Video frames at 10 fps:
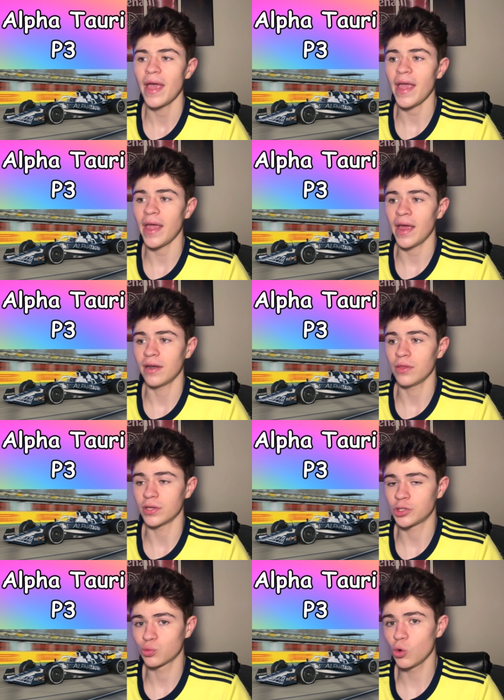And the
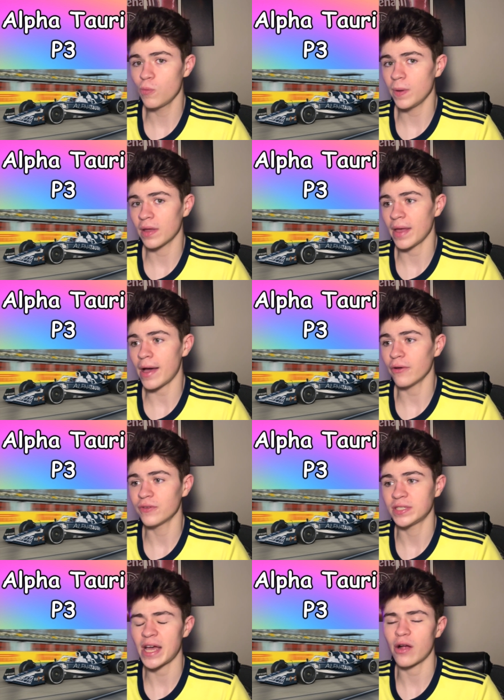swooping Alpha
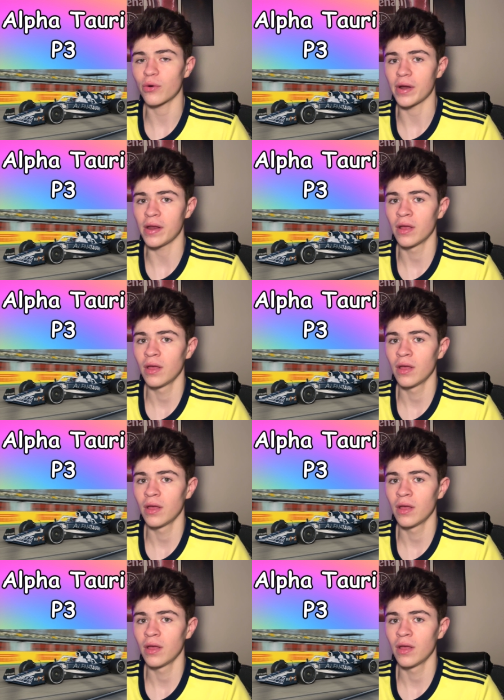Tauri